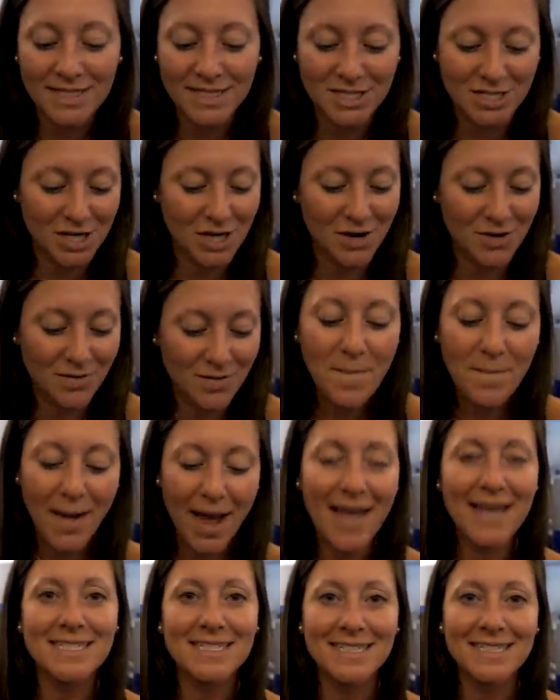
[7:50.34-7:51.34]
to do,
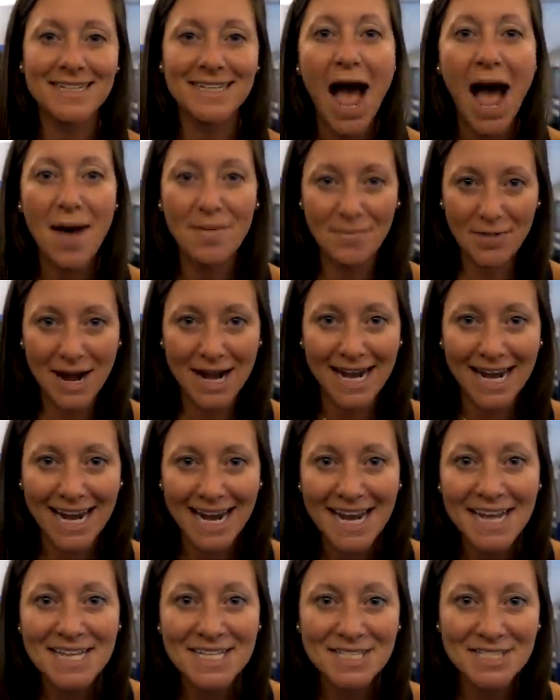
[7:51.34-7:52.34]
but I'm ready
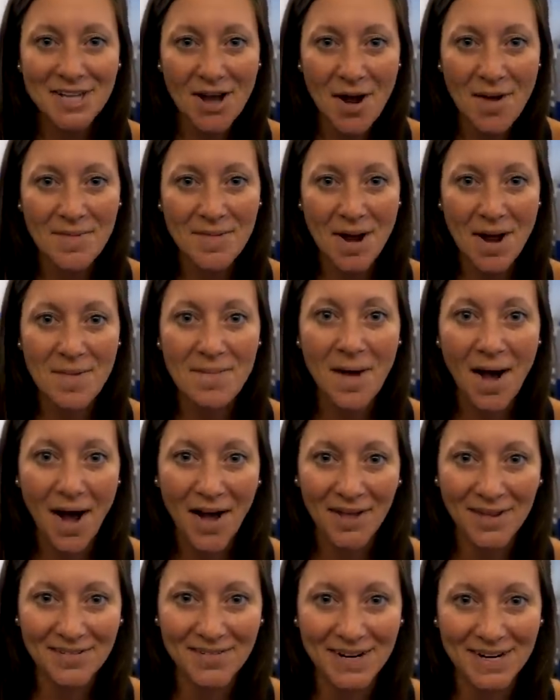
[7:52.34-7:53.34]
to open up
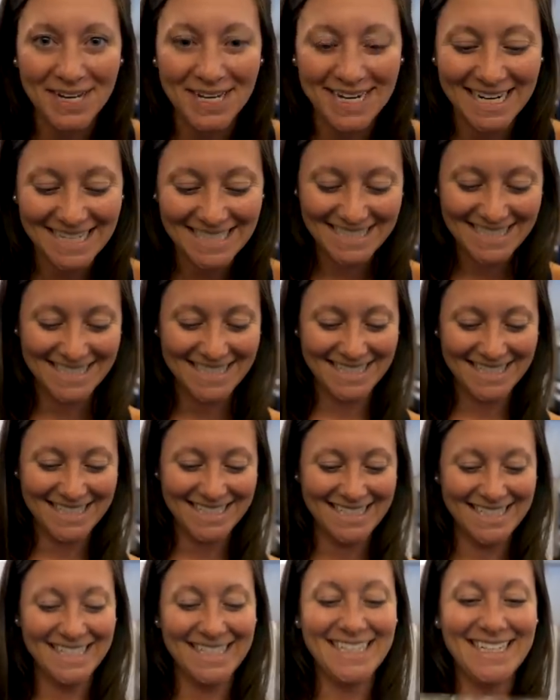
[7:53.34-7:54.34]
all of our goodies.
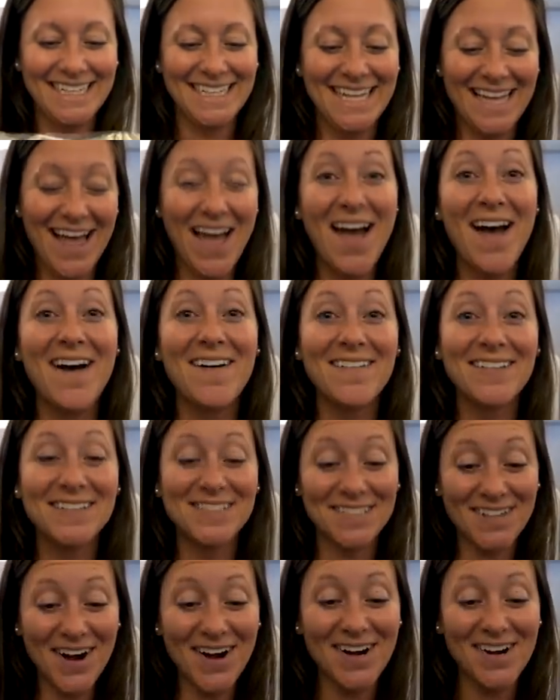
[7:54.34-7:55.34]

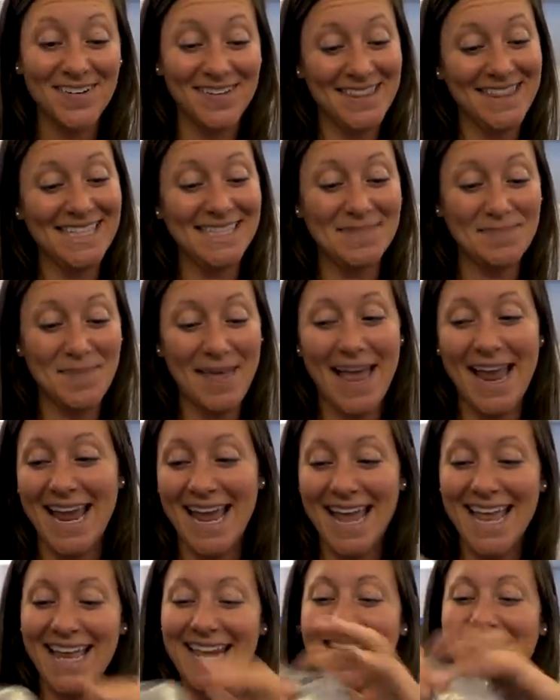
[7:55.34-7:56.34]
Starting with this
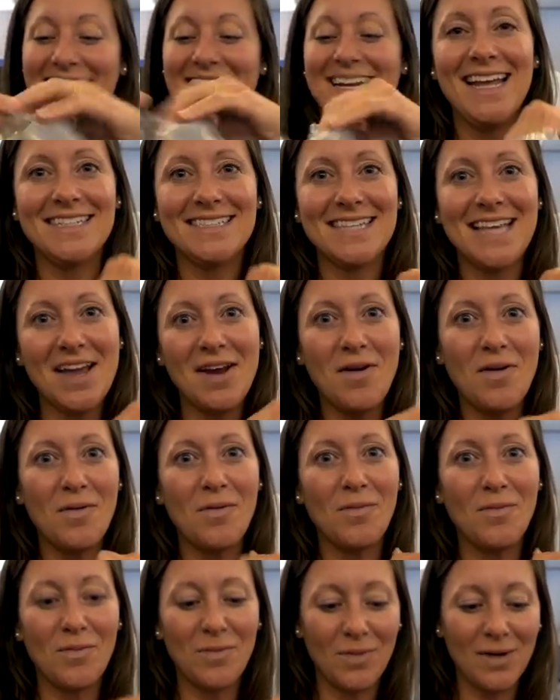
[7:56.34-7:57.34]
blanket. It's like
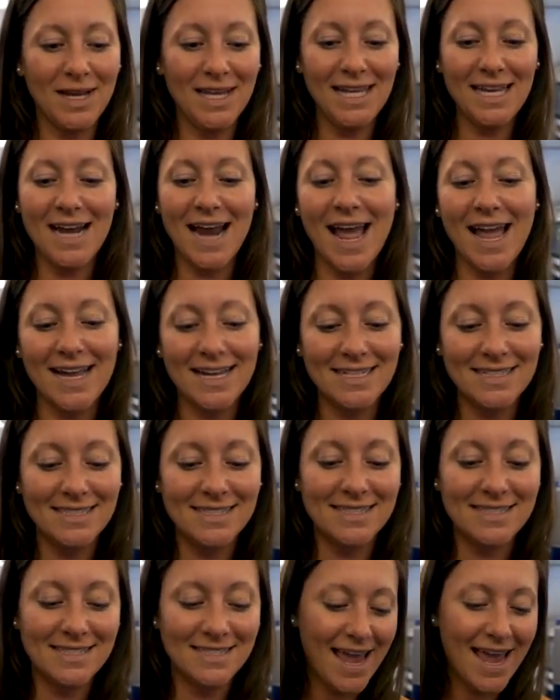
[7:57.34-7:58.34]
really nice,
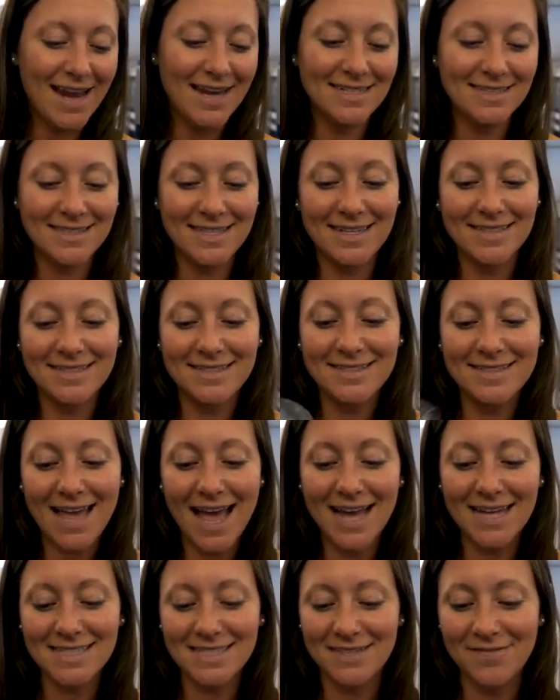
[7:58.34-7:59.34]
and it says
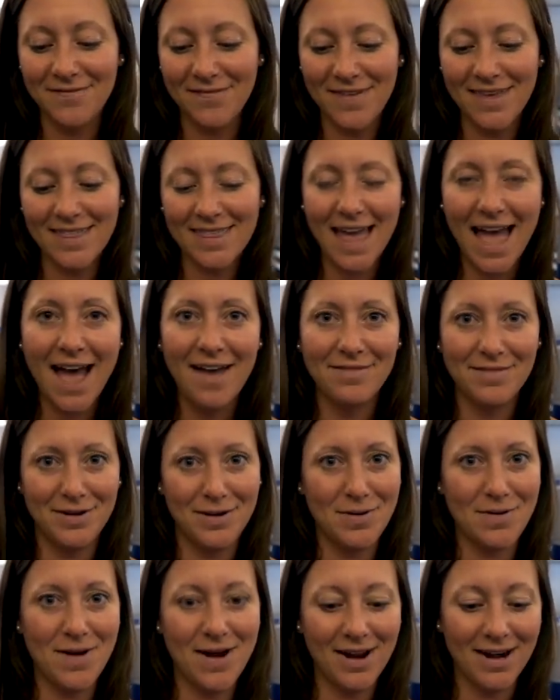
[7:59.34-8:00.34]
Saks Fifth
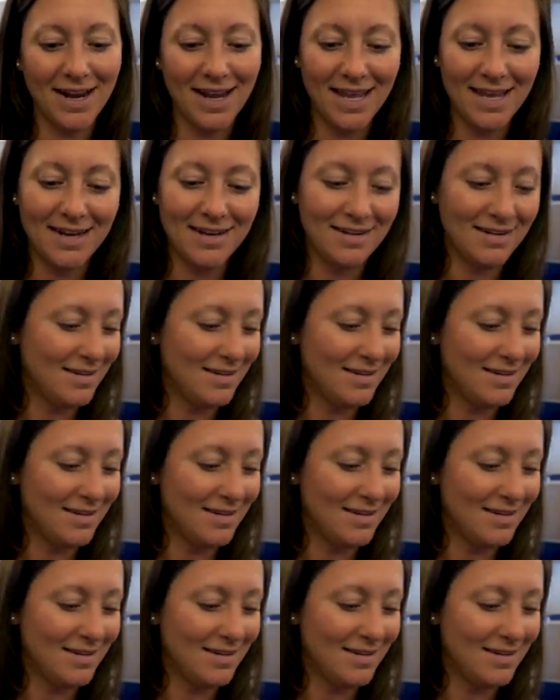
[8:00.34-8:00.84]
Avenue on it.